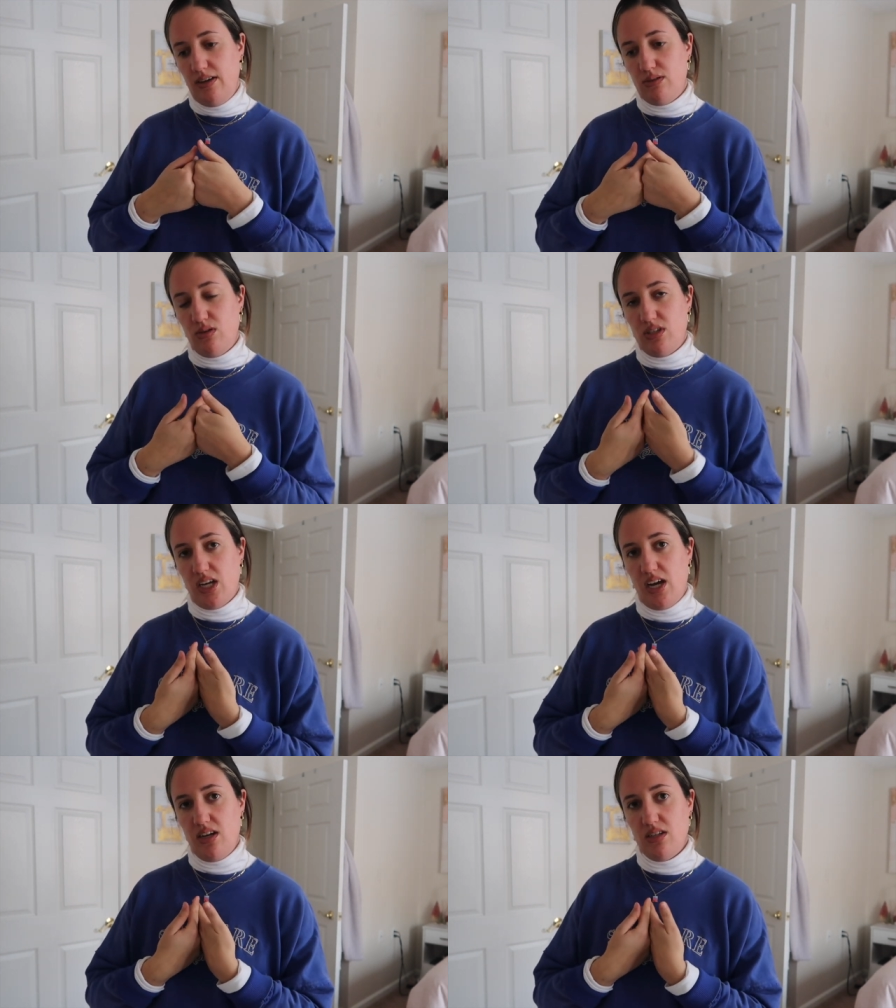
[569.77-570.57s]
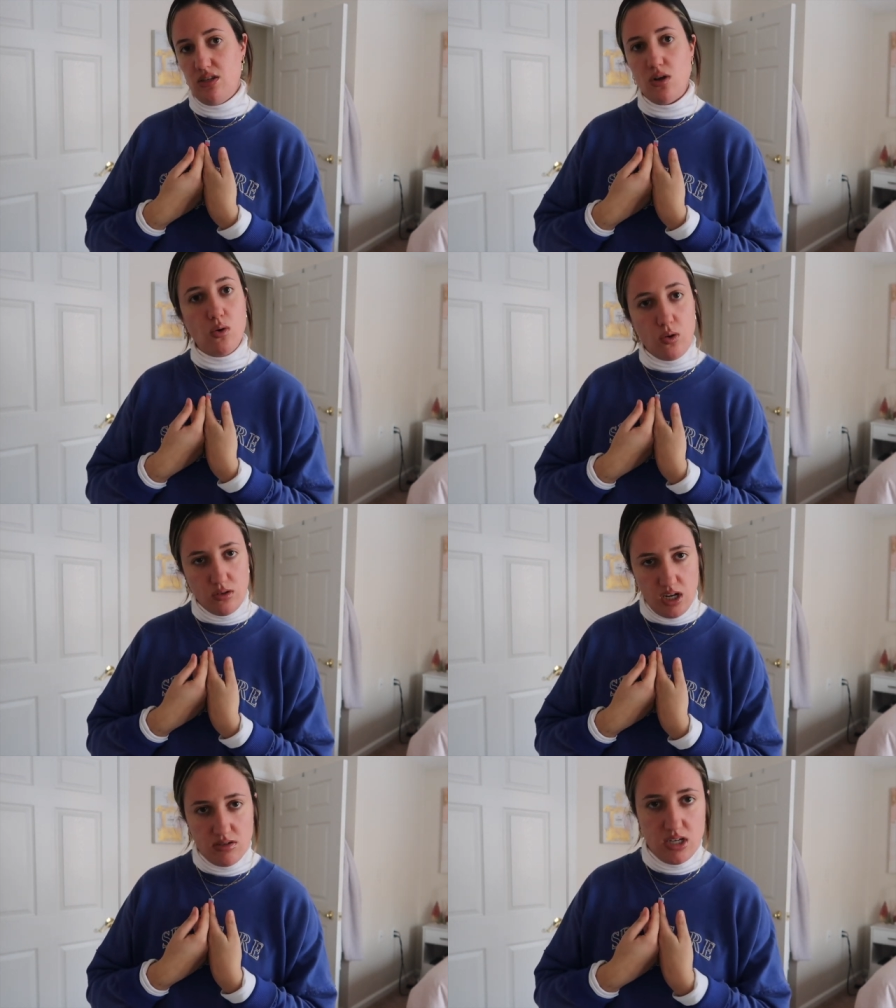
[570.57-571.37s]
to go outside. It's so
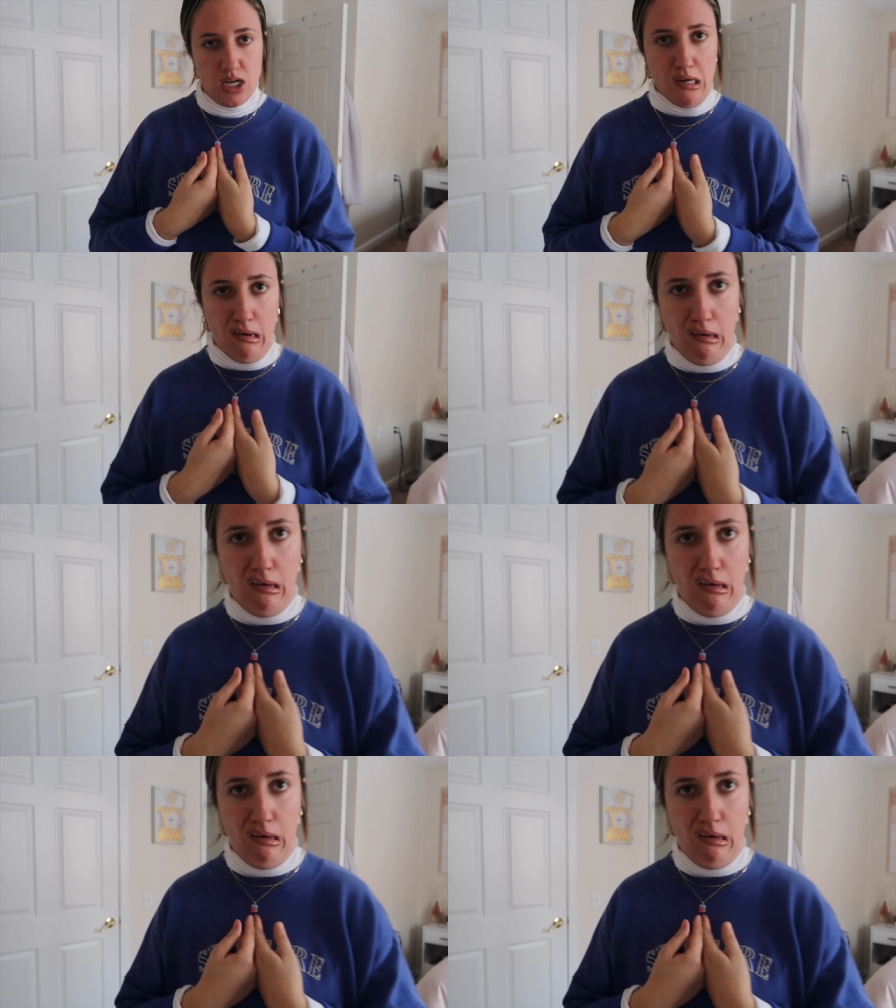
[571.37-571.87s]
cold out today.